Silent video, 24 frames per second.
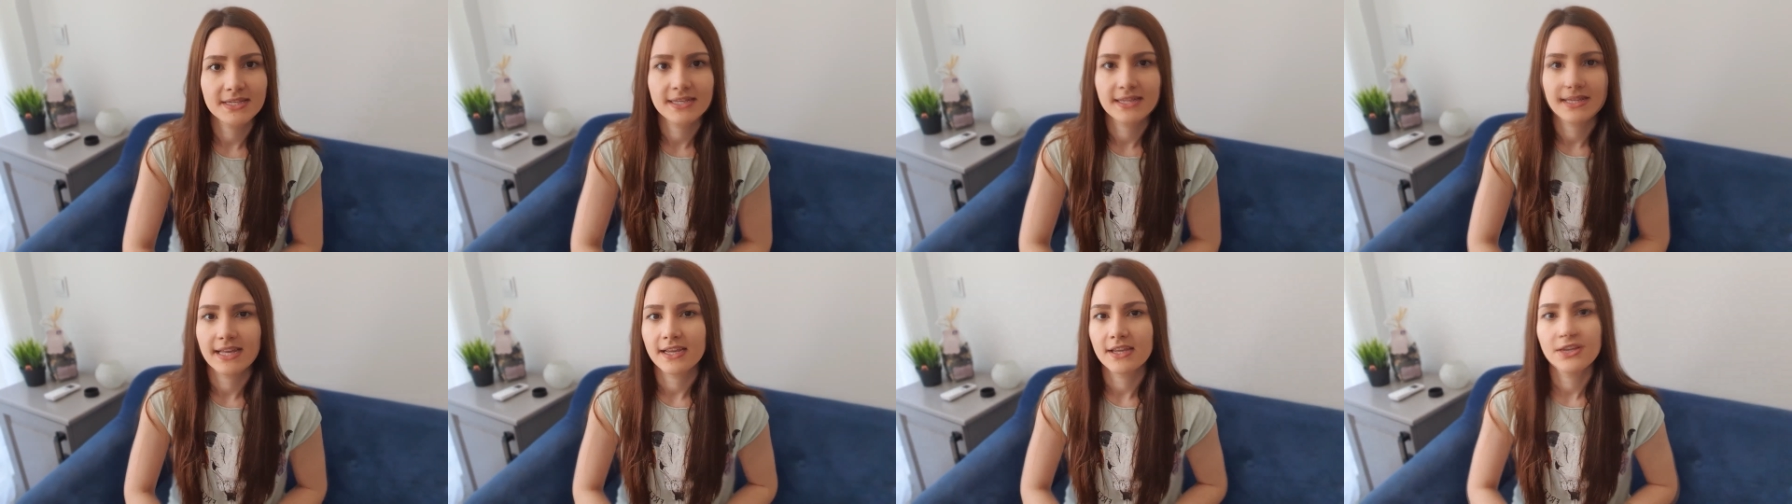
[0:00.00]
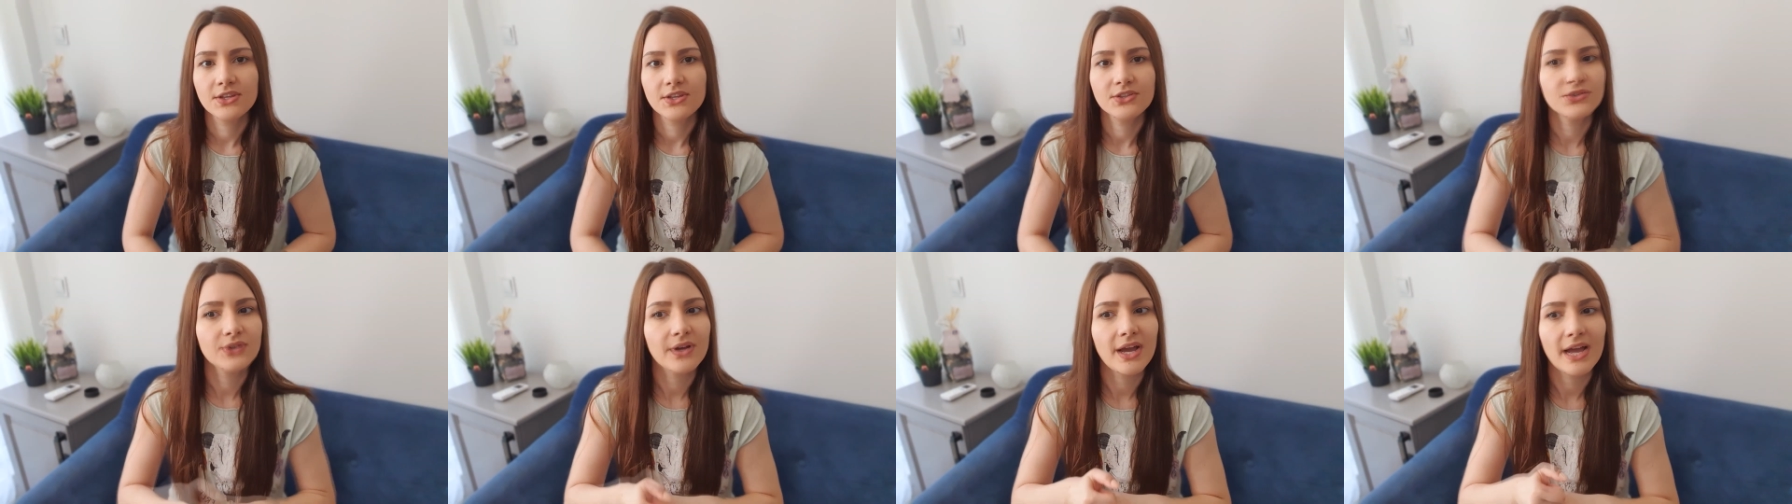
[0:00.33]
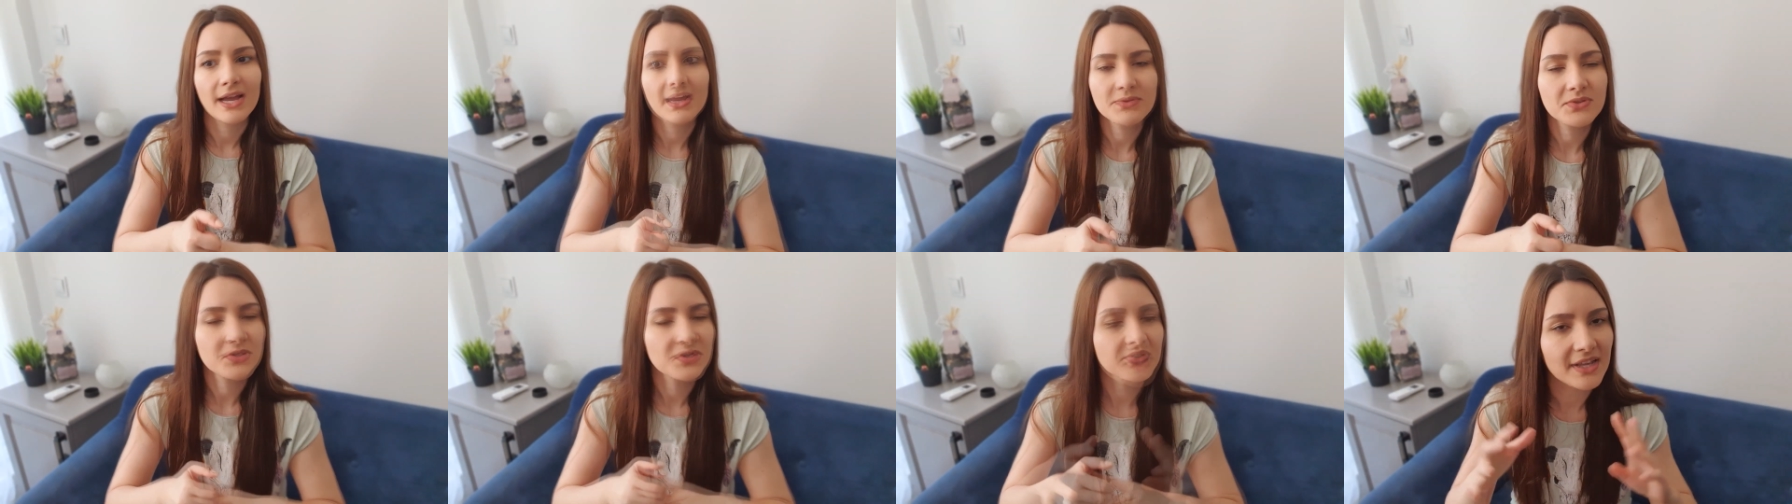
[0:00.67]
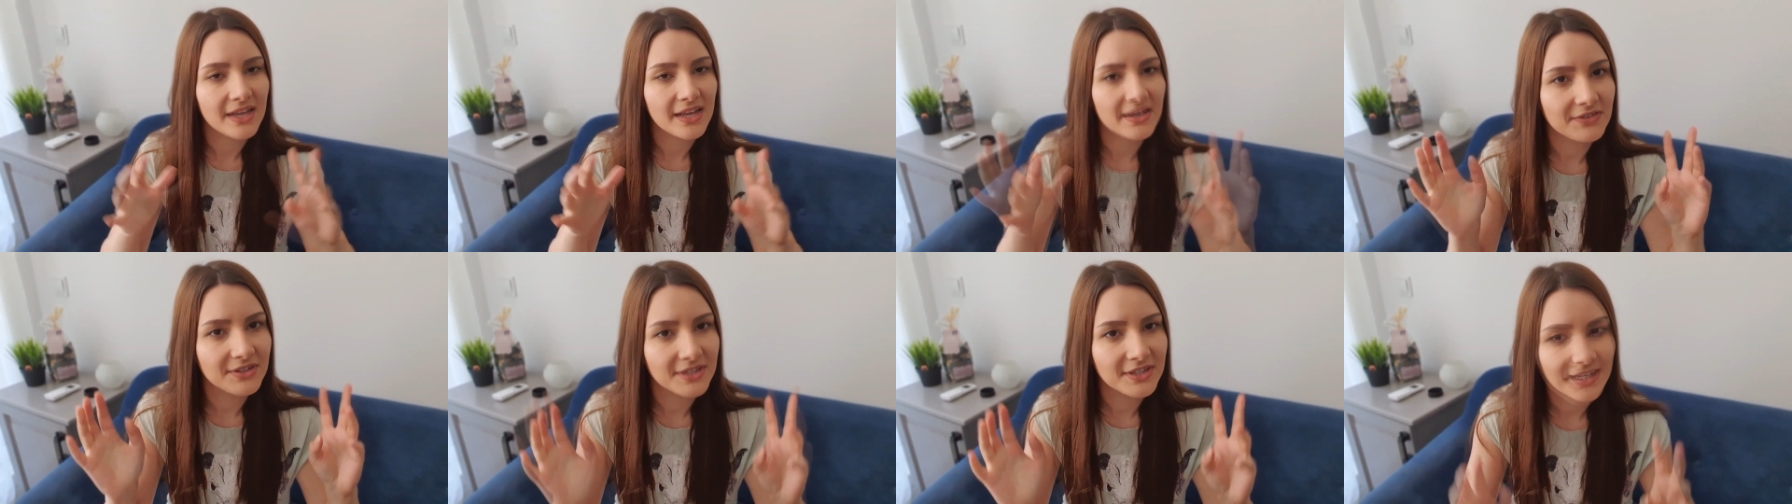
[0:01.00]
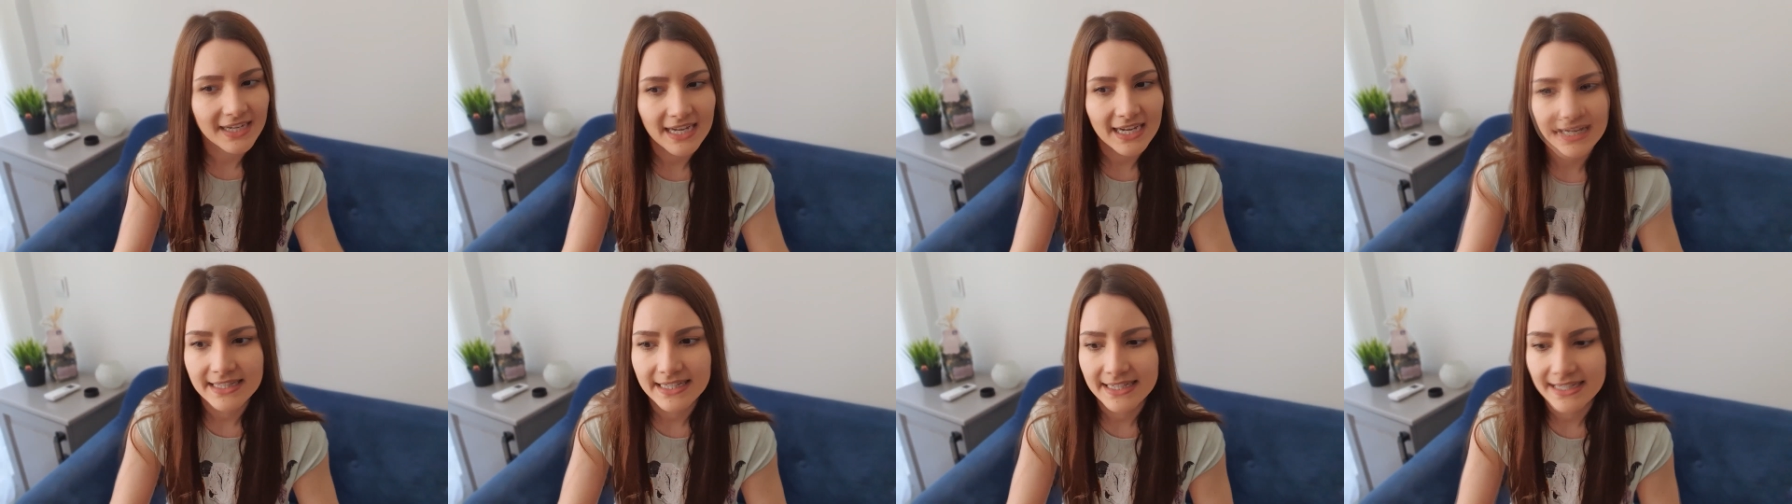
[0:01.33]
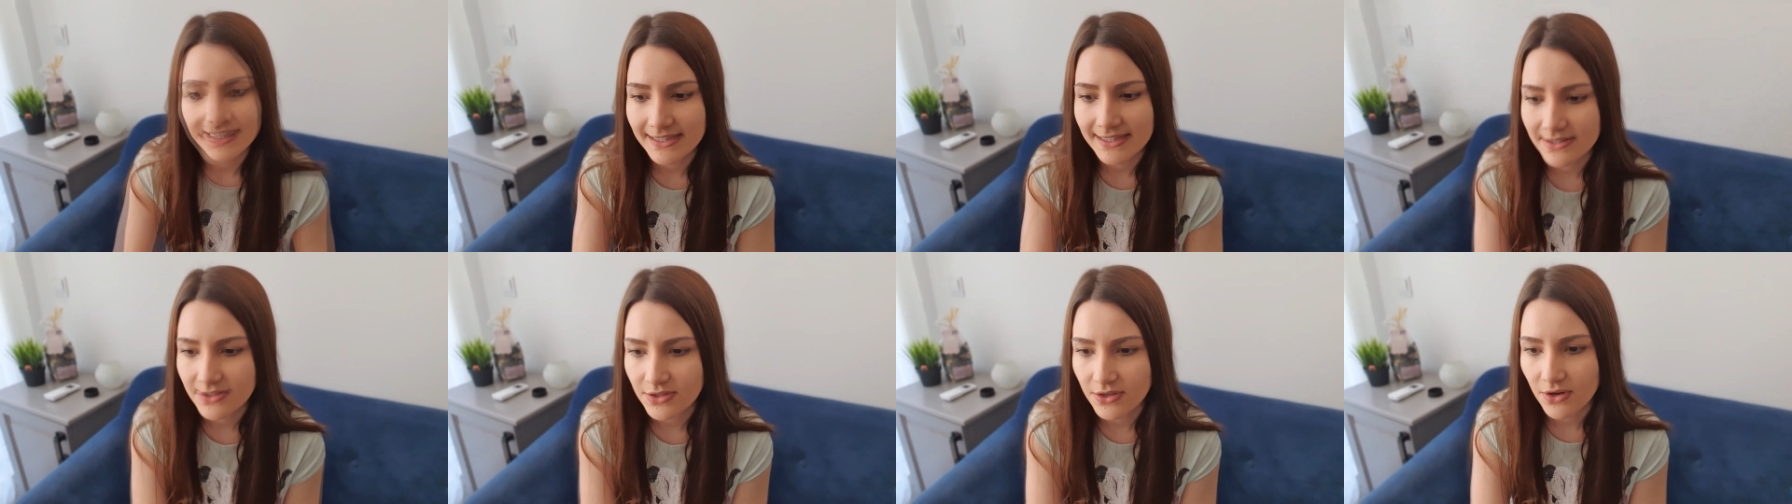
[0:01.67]
lagging into absolutely everything I
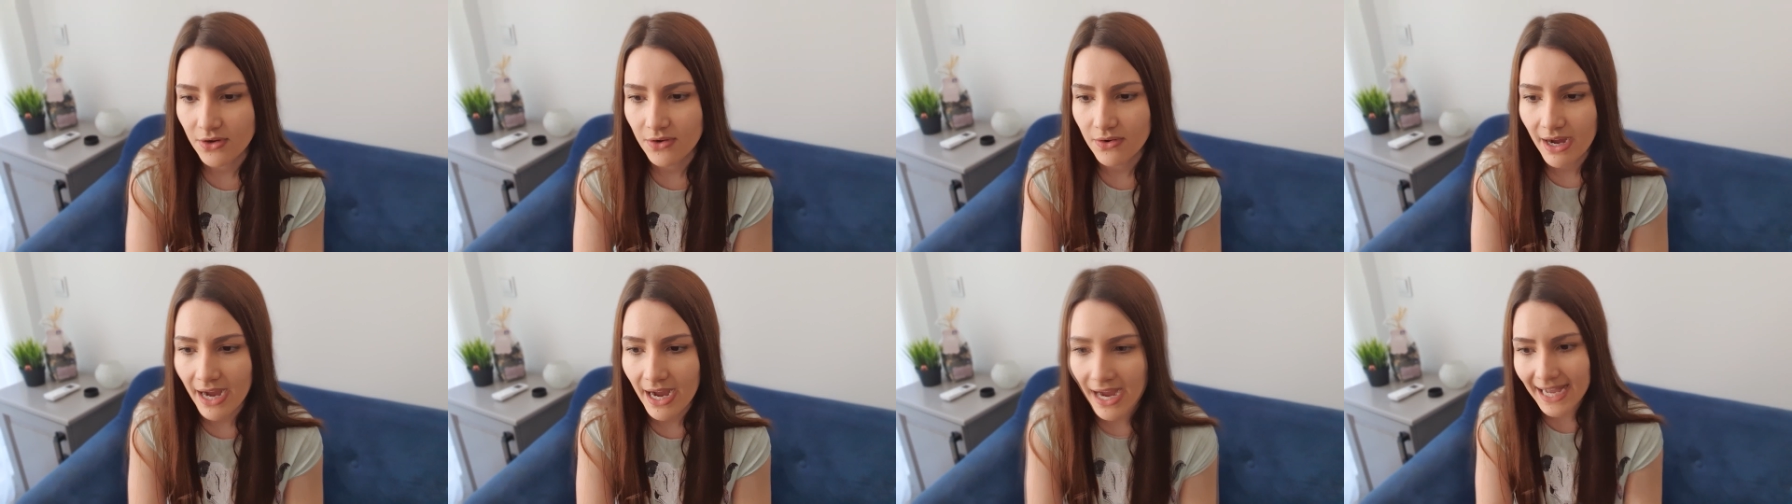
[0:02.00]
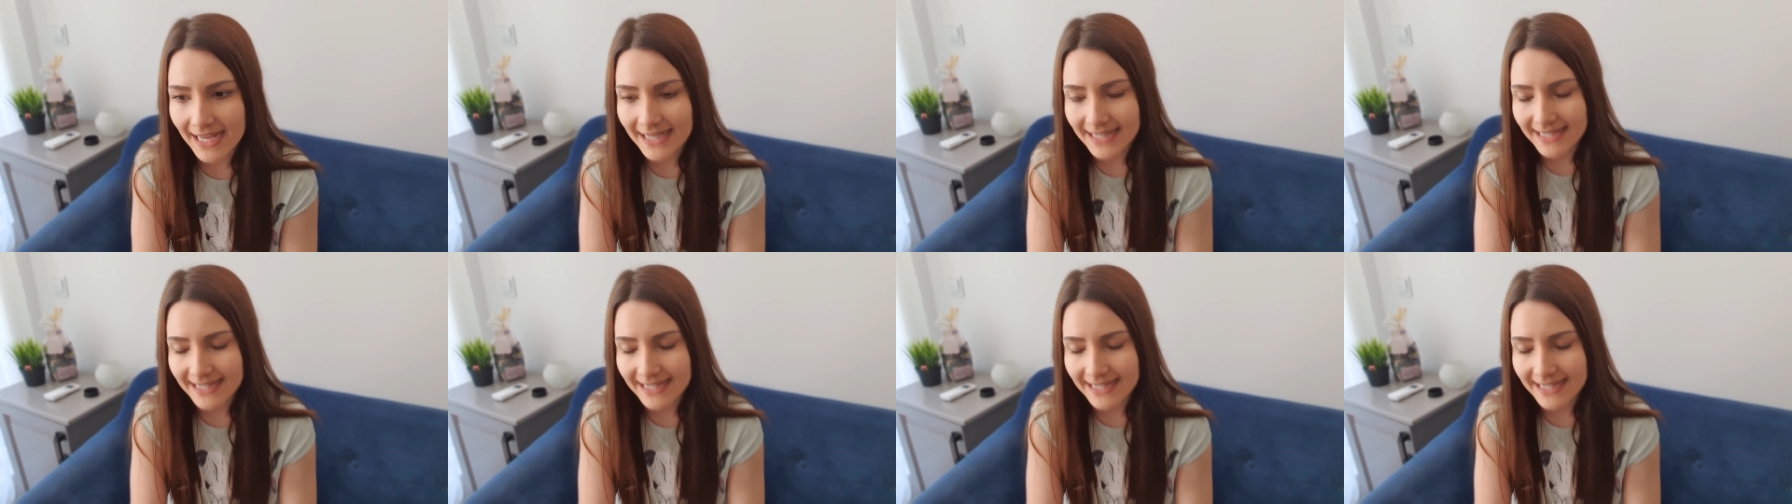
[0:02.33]
did. So I